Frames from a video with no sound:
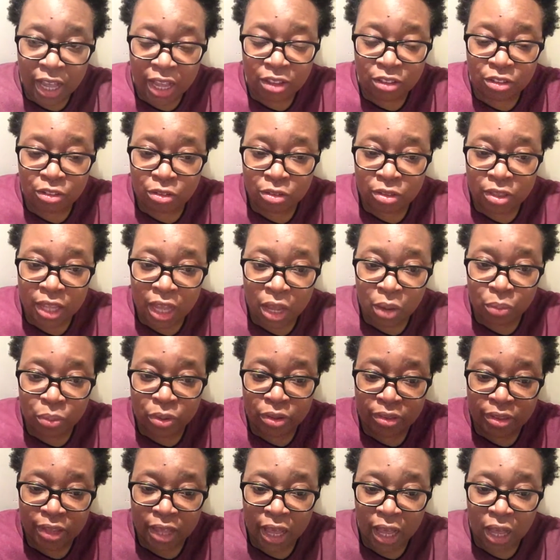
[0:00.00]
And so that
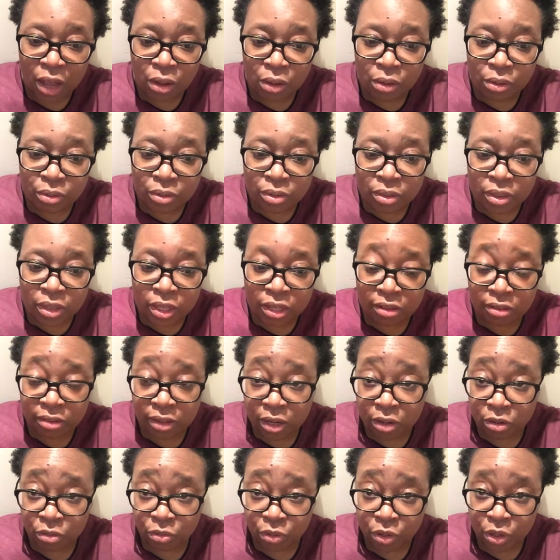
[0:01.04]
was how they
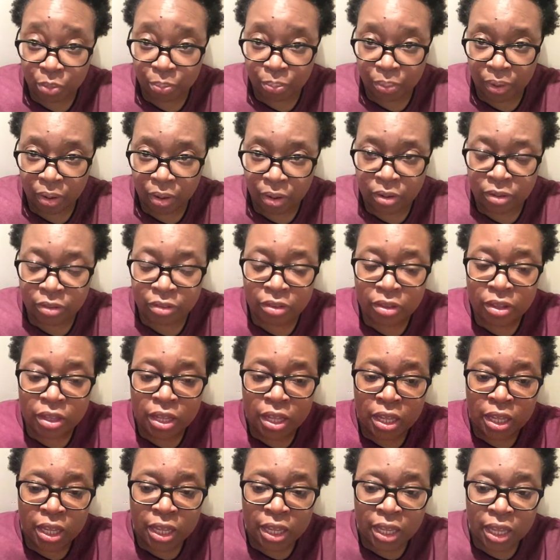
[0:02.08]
started growing apart.
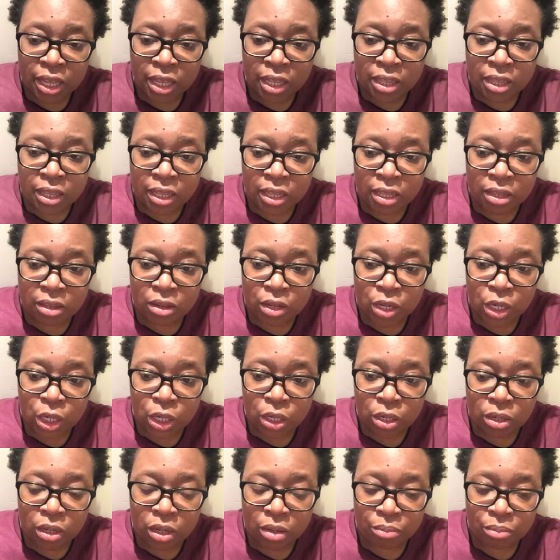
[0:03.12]
And then
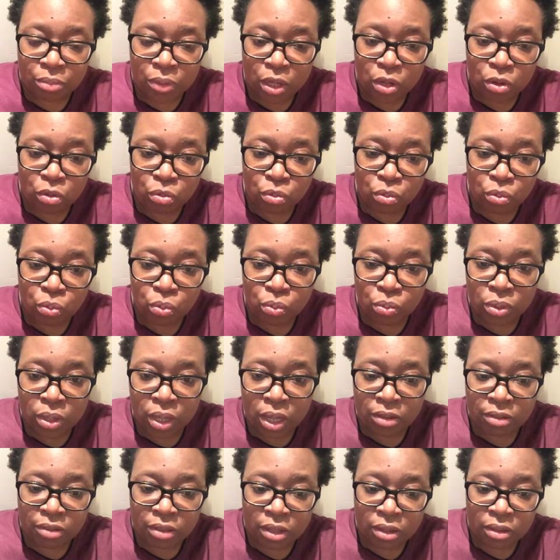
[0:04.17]
they grew
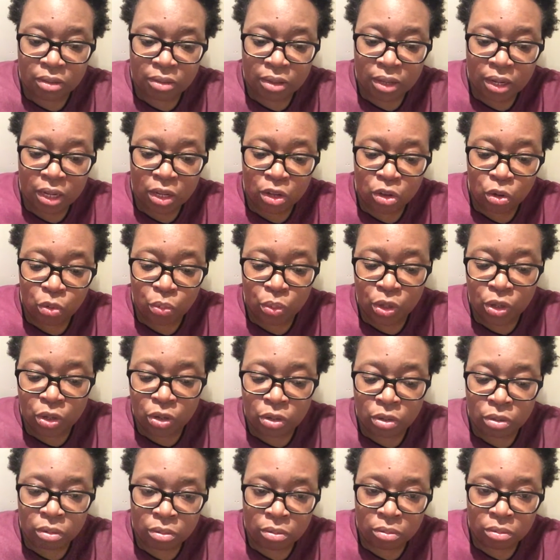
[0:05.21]
as they started
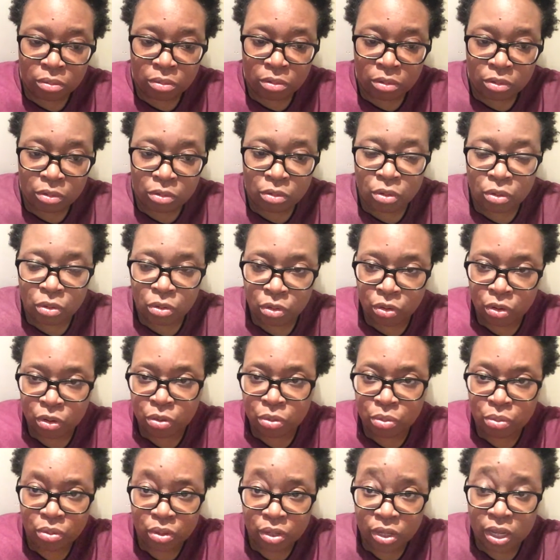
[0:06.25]
going
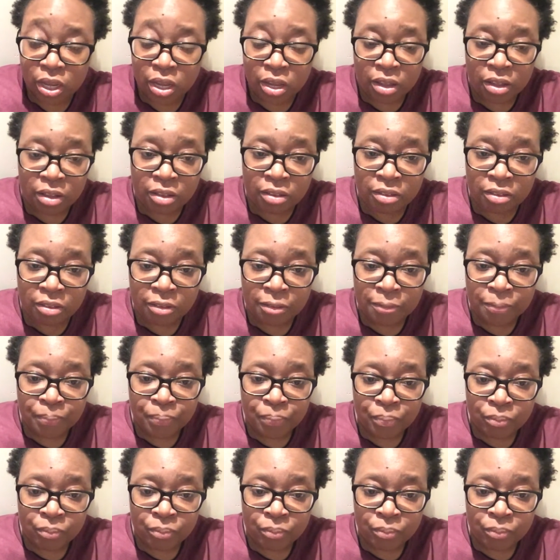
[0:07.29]
through the years.